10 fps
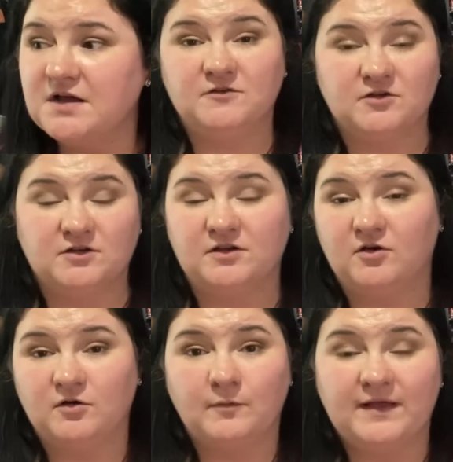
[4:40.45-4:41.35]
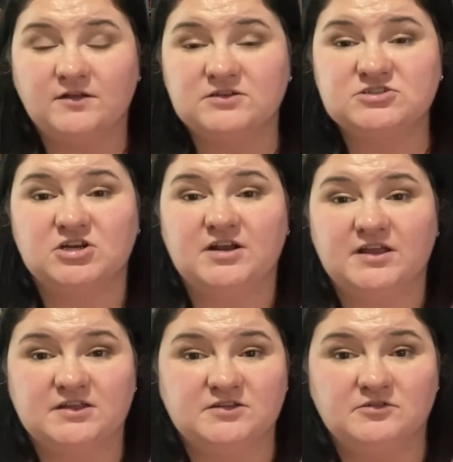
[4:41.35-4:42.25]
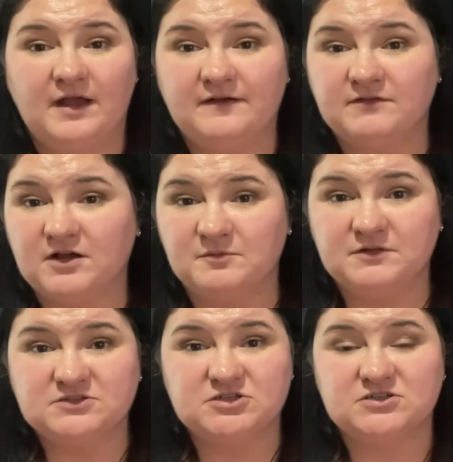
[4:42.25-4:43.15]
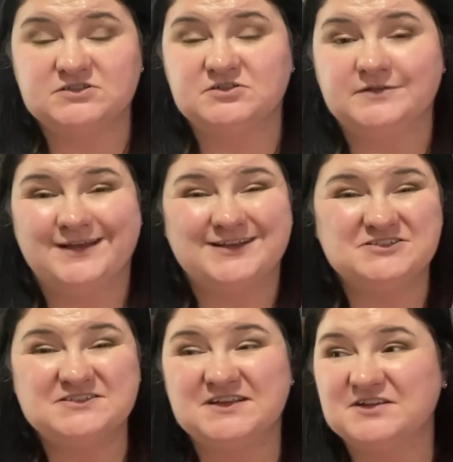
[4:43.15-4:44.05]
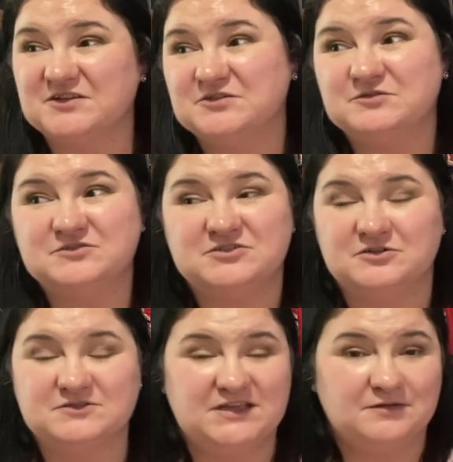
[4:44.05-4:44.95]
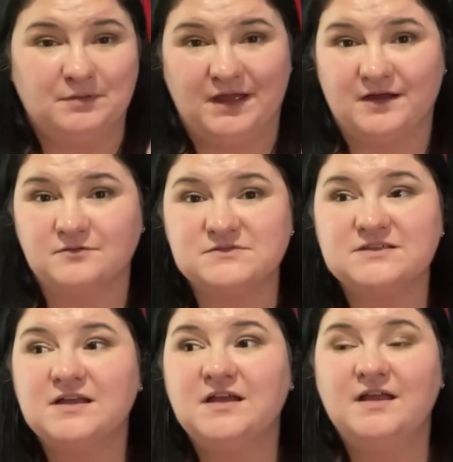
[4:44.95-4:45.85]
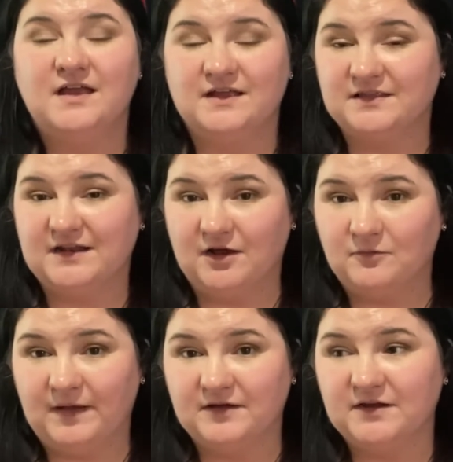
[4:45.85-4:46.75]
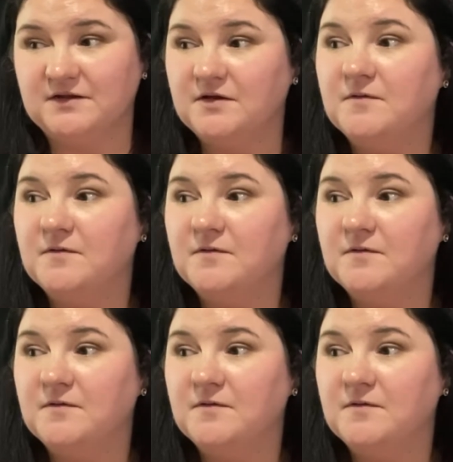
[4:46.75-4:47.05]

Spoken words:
You're on a weight loss journey and you have a couple of shirts and you're like, I just need to lose, 10 pounds and then I'll wear it.